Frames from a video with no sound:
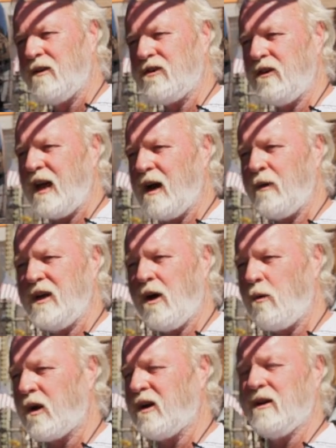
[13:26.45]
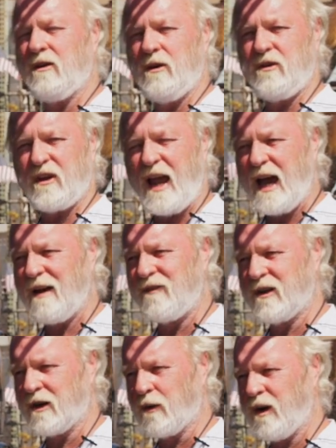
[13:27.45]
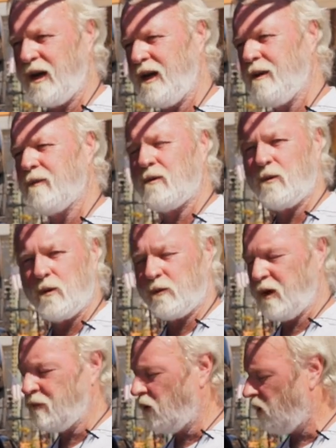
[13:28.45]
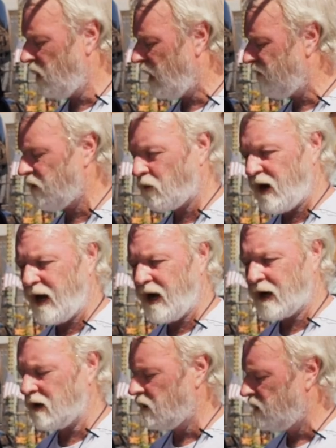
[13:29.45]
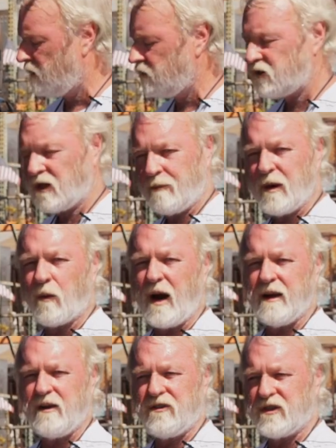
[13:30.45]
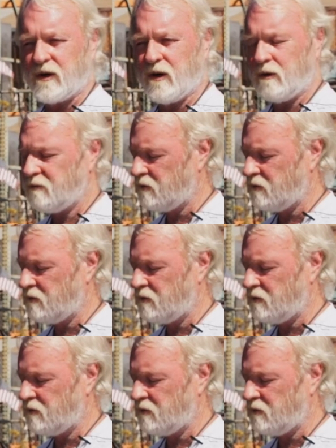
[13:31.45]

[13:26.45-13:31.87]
So now we know we're gonna lose a half a degree when we pull it off the rack. It's gonna be right on zero.